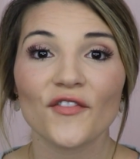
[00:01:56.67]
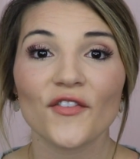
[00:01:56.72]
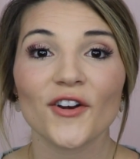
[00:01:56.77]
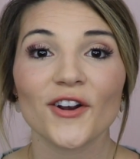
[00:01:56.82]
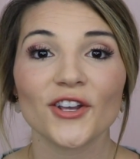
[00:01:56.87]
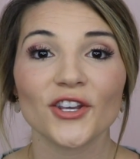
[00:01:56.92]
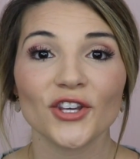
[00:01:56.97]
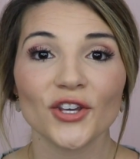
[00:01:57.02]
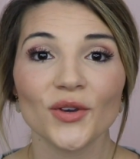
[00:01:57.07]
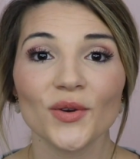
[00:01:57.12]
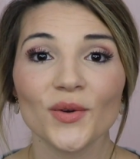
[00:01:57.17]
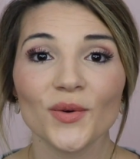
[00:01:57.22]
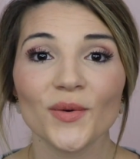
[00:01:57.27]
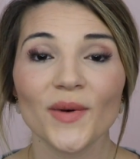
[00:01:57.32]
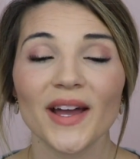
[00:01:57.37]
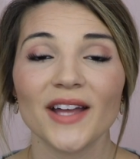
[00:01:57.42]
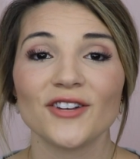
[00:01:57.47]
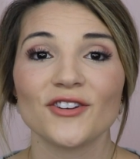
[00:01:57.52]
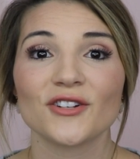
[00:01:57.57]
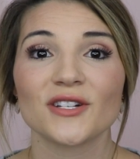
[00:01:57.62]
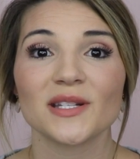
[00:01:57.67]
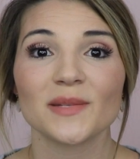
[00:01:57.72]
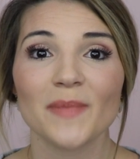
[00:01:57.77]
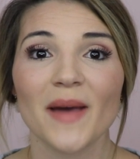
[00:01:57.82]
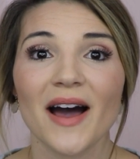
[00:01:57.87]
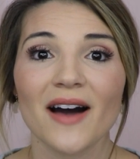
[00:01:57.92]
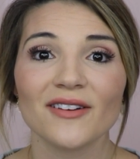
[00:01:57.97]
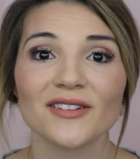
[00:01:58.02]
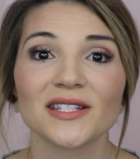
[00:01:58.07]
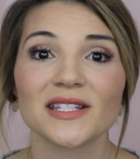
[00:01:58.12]
for you and your
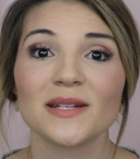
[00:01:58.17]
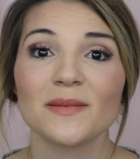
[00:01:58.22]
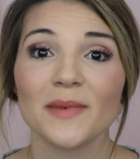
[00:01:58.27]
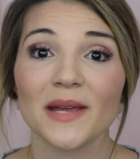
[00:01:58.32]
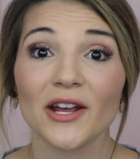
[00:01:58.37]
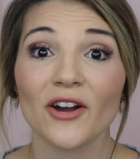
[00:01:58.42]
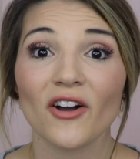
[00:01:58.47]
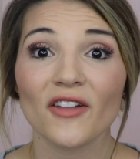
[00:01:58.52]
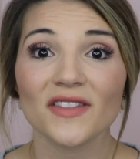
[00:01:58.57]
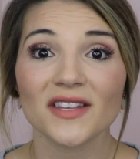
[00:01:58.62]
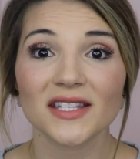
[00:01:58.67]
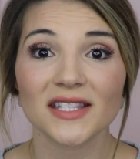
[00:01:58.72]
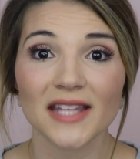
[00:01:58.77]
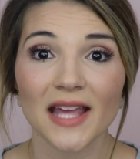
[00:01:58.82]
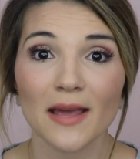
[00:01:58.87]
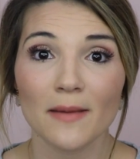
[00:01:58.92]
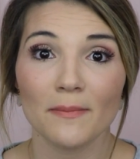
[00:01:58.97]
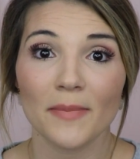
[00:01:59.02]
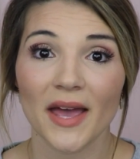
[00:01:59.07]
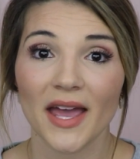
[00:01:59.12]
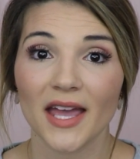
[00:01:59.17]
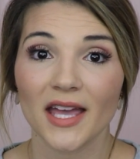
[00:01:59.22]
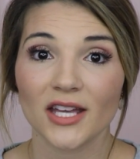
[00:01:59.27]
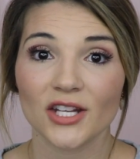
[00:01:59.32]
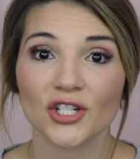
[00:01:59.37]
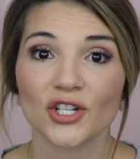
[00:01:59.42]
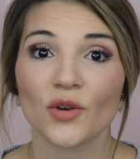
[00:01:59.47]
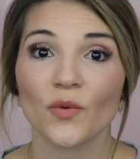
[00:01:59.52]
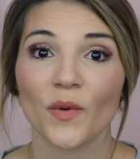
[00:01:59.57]
spouse to be on the same page